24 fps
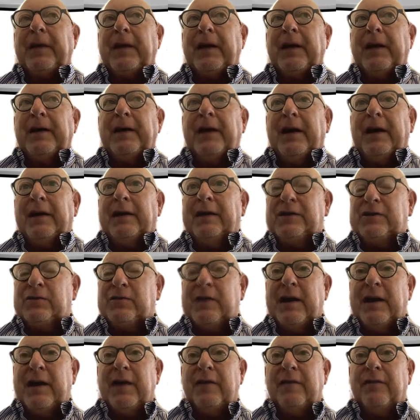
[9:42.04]

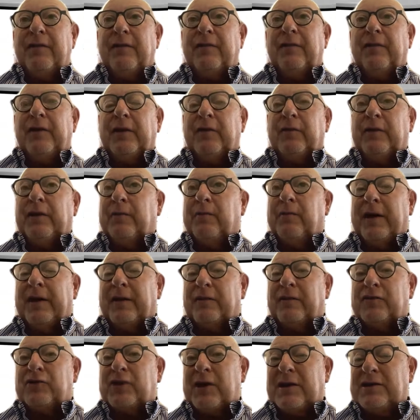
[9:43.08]
unless we
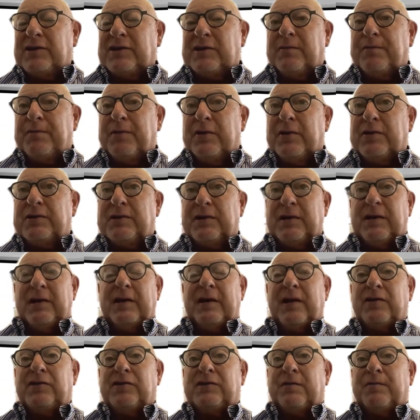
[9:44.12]
might have traced the person and
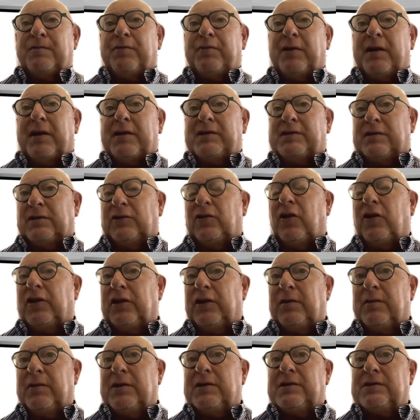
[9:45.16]
they don't supply us the
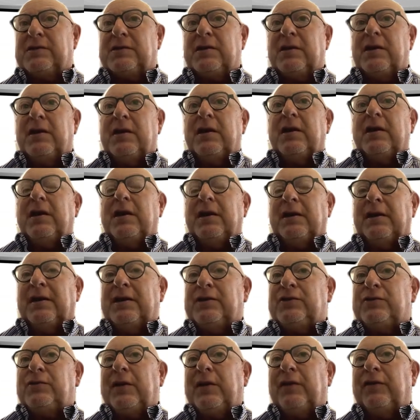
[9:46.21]
documents.
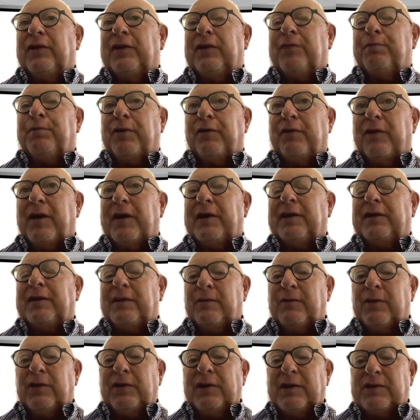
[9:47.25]
Unless we have
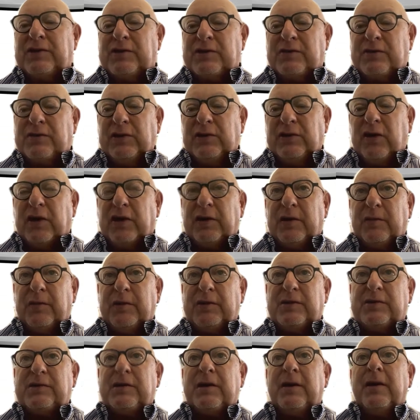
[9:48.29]
provided them the necessary
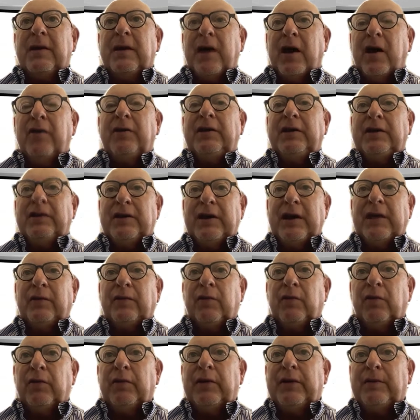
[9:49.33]
documents, only then
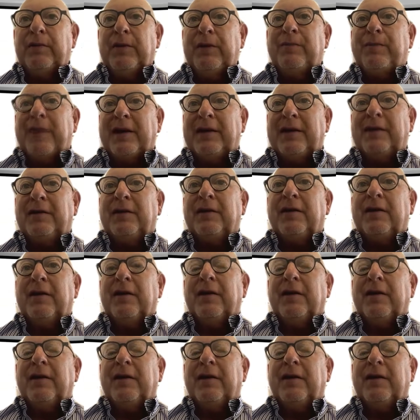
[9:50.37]
will we be paid